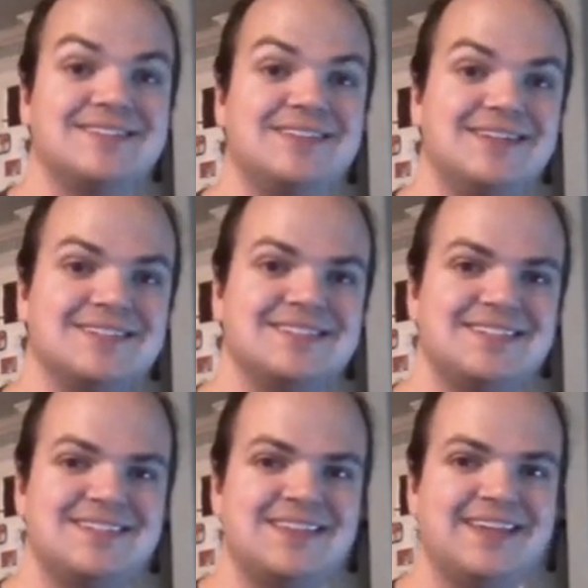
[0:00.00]
does
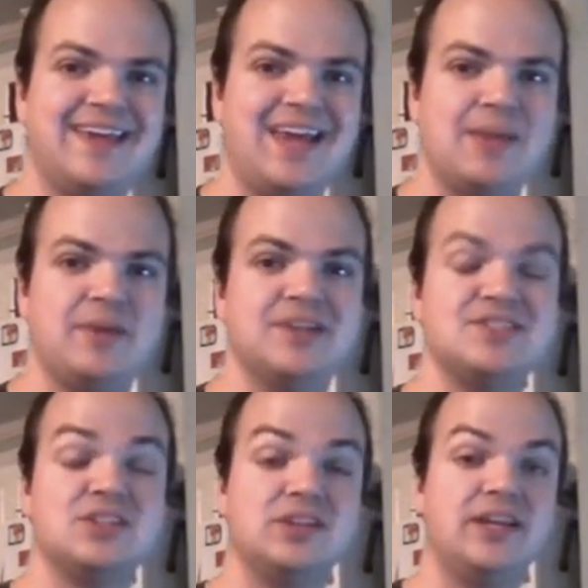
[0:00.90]
exist in the game and is
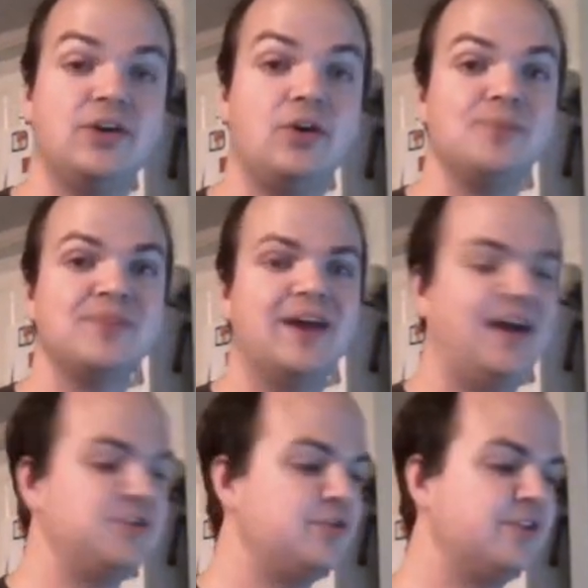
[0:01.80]
still legal,
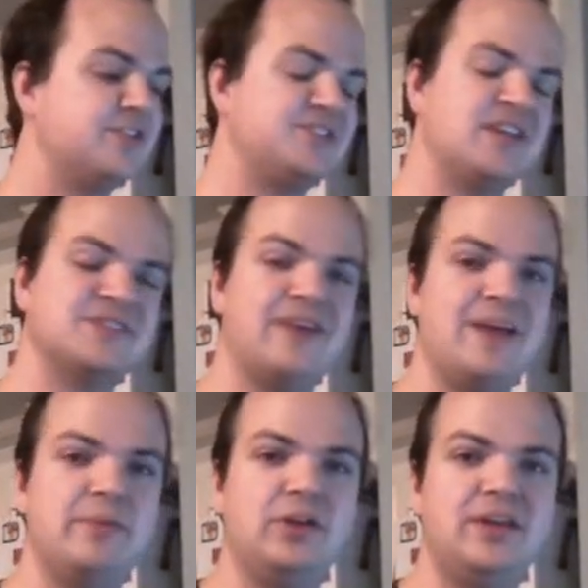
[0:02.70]
I do think this deck's
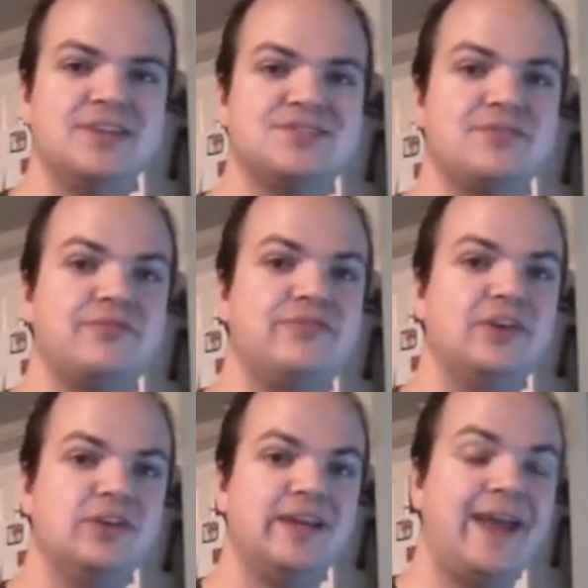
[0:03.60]
viability is
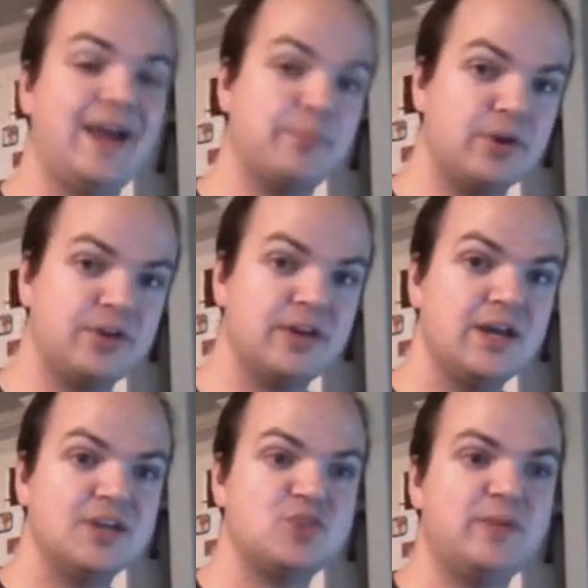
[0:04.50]
severely hampered,
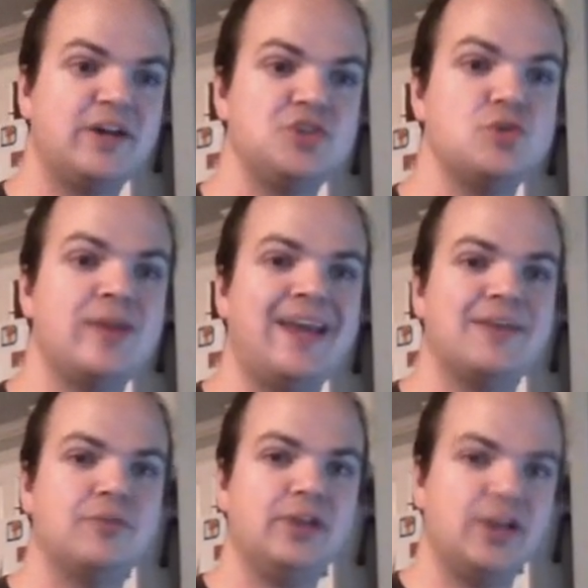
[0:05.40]
just because you
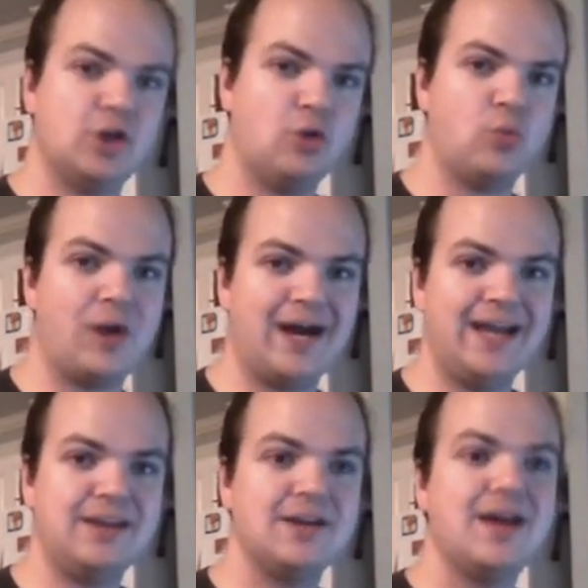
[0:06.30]
can't really go
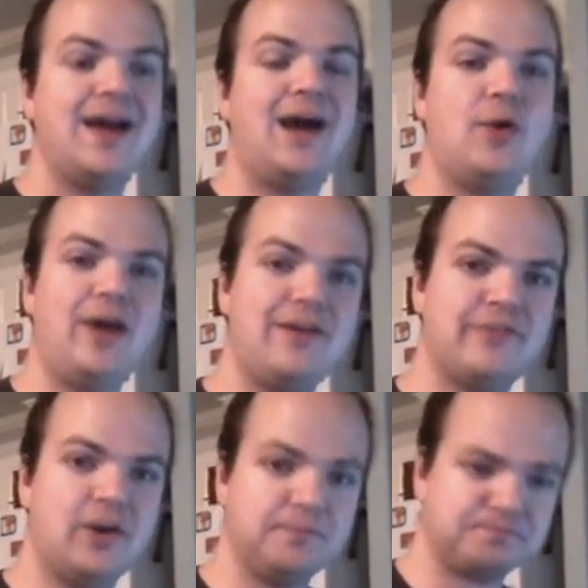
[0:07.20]
wide.
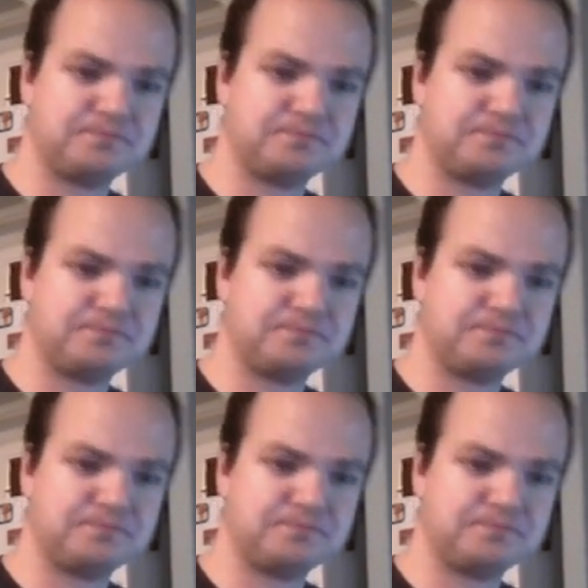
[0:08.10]
However,